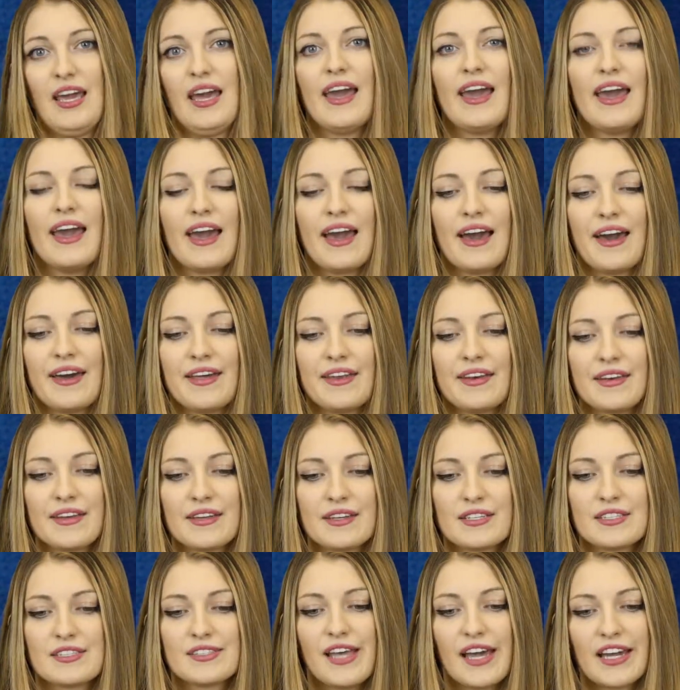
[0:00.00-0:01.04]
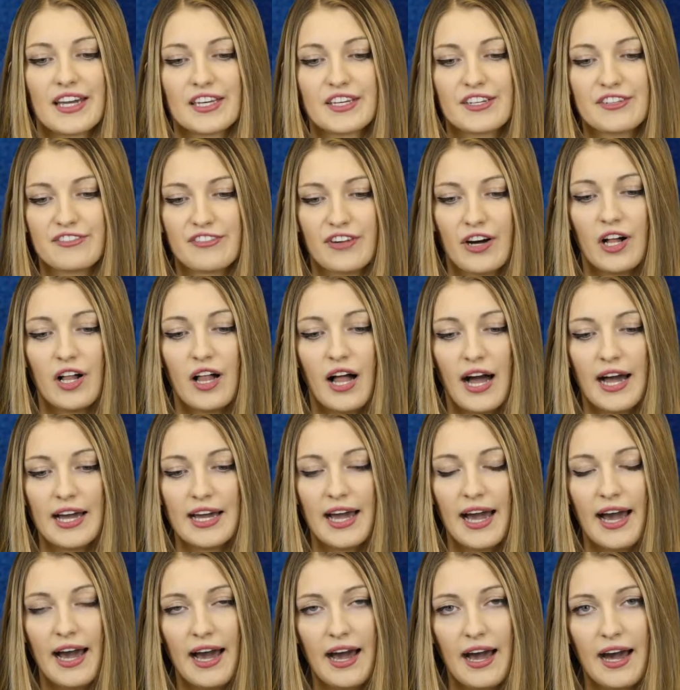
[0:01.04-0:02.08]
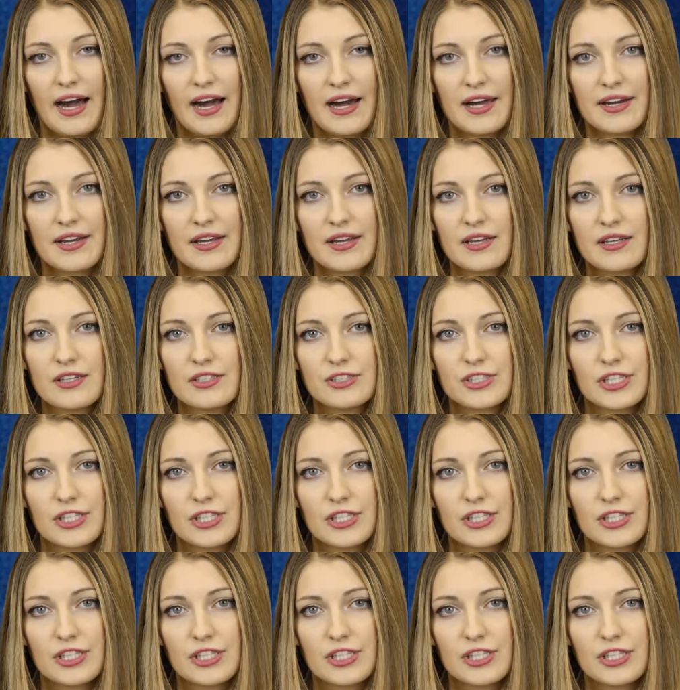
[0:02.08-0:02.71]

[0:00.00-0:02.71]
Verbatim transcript: And second of all, I had